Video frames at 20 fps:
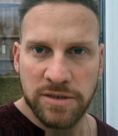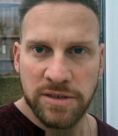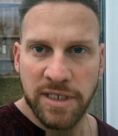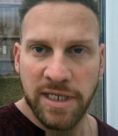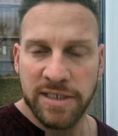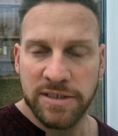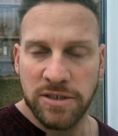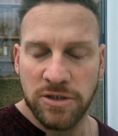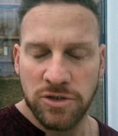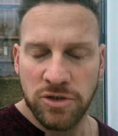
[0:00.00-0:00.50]
So
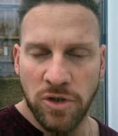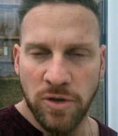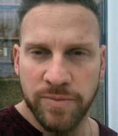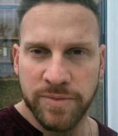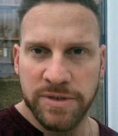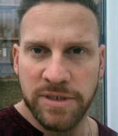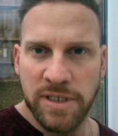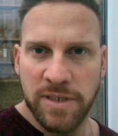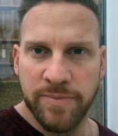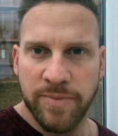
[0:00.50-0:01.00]
that's a
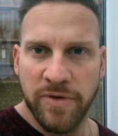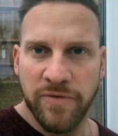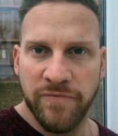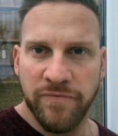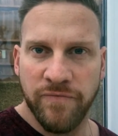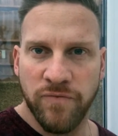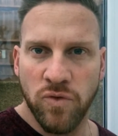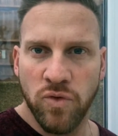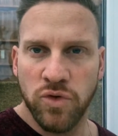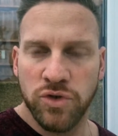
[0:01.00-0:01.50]
top tip
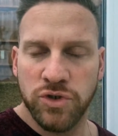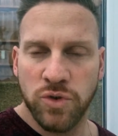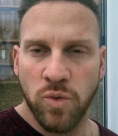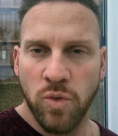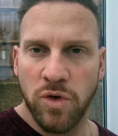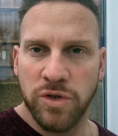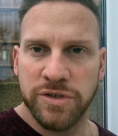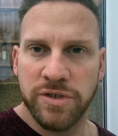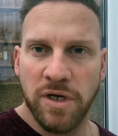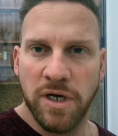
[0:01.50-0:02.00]
for
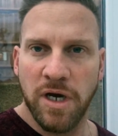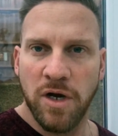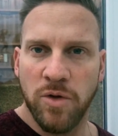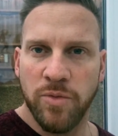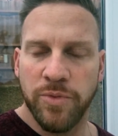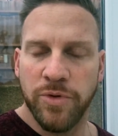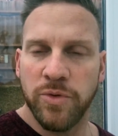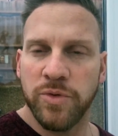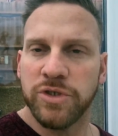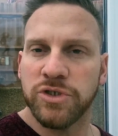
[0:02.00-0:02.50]
squats. I
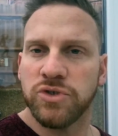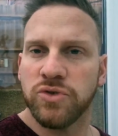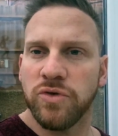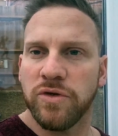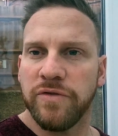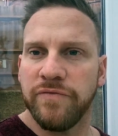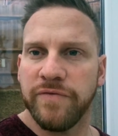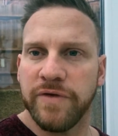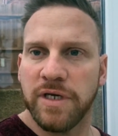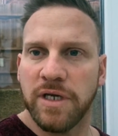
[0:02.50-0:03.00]
hope you enjoy
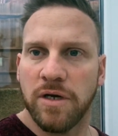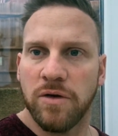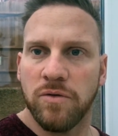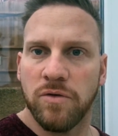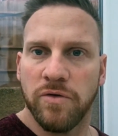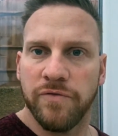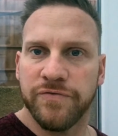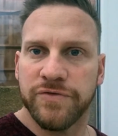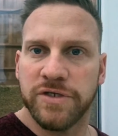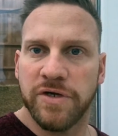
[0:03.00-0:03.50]
the video
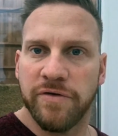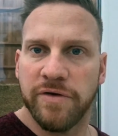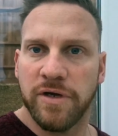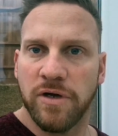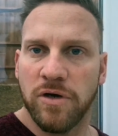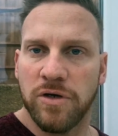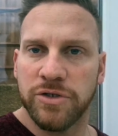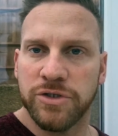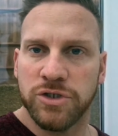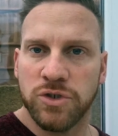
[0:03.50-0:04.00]
of Terry
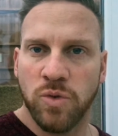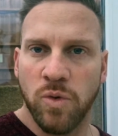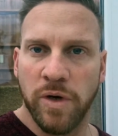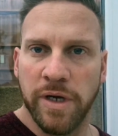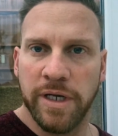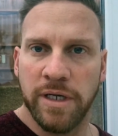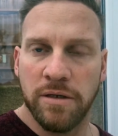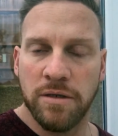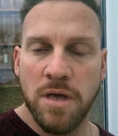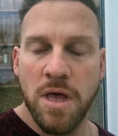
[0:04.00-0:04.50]
Holland
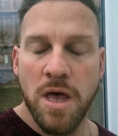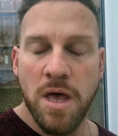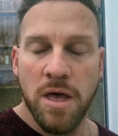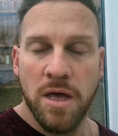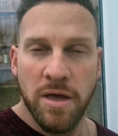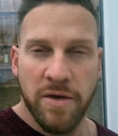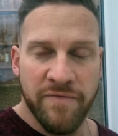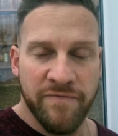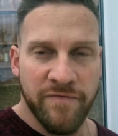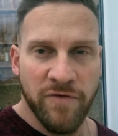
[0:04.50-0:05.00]
squatting.
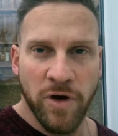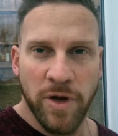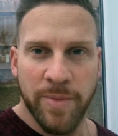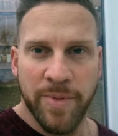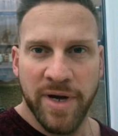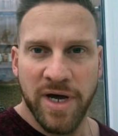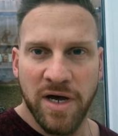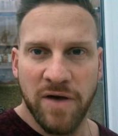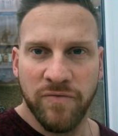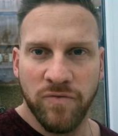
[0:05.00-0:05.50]
Very
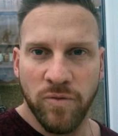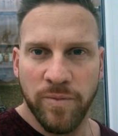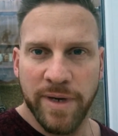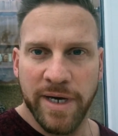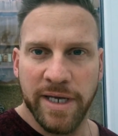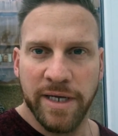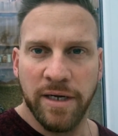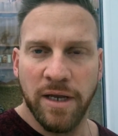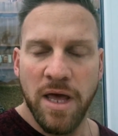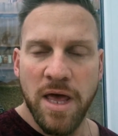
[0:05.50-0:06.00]
powerful
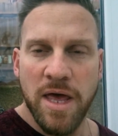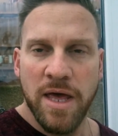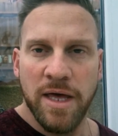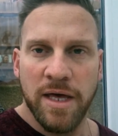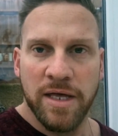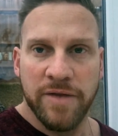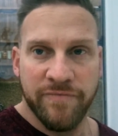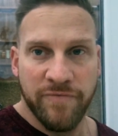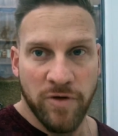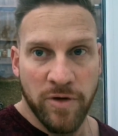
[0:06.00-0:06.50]
man
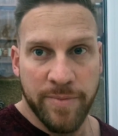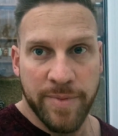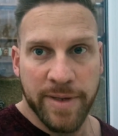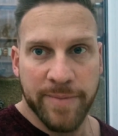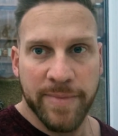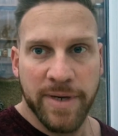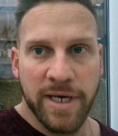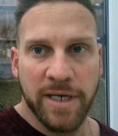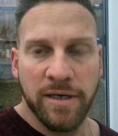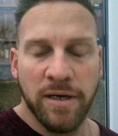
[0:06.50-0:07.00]
and very big
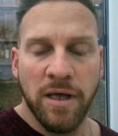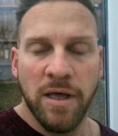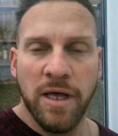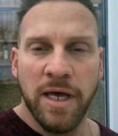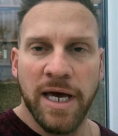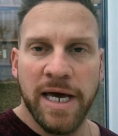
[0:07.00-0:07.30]
man.